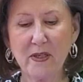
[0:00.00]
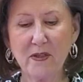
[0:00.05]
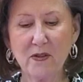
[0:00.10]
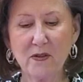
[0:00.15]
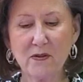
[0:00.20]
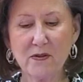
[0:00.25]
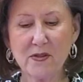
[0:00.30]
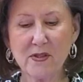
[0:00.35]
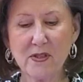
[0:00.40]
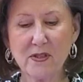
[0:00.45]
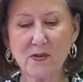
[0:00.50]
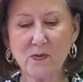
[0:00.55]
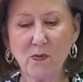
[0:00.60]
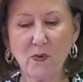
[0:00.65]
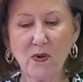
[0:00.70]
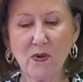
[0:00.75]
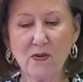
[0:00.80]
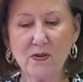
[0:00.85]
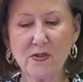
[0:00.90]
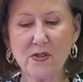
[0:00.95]
use these
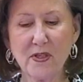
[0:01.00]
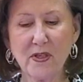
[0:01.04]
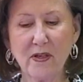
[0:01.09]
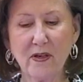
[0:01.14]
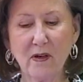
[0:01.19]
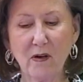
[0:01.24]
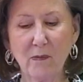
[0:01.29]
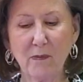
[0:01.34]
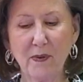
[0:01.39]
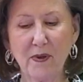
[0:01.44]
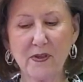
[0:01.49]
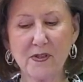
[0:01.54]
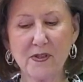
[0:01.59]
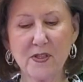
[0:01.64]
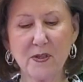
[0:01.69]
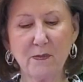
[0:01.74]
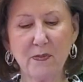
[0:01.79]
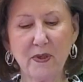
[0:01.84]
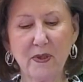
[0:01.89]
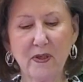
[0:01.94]
words to help us to
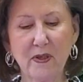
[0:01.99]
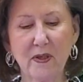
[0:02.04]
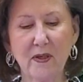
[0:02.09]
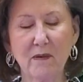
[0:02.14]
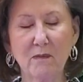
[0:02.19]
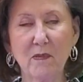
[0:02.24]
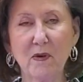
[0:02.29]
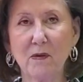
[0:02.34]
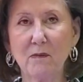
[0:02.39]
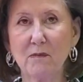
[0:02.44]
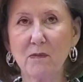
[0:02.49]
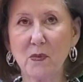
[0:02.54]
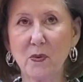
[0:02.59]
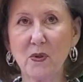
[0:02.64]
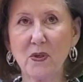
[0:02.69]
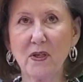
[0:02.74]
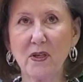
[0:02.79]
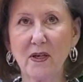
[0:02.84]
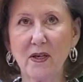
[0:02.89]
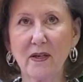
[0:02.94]
become more
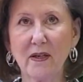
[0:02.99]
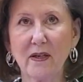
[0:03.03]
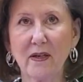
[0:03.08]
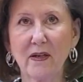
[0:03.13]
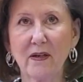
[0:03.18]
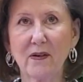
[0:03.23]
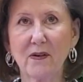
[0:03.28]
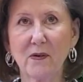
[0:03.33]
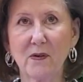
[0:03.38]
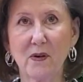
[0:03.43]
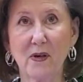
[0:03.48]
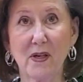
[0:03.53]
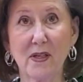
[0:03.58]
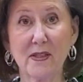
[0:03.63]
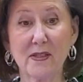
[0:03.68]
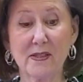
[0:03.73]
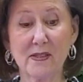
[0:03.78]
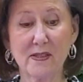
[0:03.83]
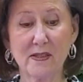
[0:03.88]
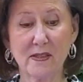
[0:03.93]
like
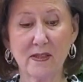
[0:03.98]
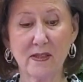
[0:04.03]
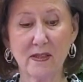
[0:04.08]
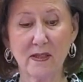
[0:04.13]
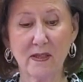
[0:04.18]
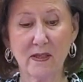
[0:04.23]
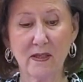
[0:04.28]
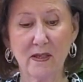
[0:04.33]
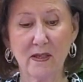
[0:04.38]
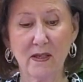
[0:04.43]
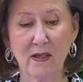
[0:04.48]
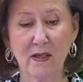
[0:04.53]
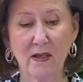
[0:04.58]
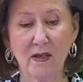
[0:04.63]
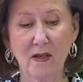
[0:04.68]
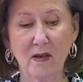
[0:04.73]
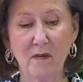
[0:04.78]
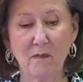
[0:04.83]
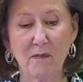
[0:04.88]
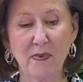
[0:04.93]
Christ.
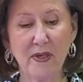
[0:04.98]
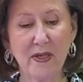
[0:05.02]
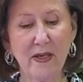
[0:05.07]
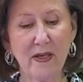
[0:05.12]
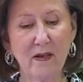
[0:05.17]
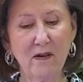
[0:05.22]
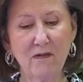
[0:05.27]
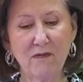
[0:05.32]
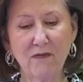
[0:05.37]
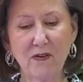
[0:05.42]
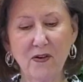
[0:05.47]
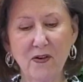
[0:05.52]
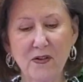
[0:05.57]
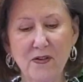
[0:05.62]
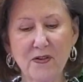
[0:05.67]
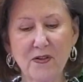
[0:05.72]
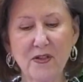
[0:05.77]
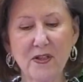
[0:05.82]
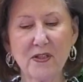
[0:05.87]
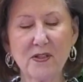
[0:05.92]
But how far
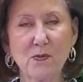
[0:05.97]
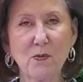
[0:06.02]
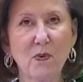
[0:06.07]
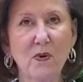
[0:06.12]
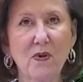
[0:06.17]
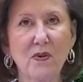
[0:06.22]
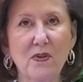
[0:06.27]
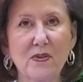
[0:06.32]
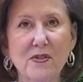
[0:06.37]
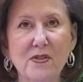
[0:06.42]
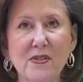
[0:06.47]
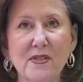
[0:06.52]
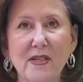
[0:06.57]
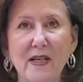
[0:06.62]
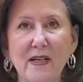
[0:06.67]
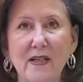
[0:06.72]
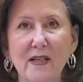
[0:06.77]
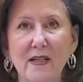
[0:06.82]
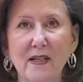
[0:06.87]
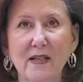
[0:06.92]
do these words
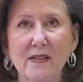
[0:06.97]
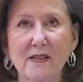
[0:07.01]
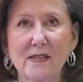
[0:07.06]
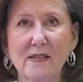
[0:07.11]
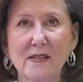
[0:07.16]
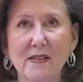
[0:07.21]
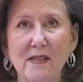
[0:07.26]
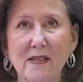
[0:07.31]
take us?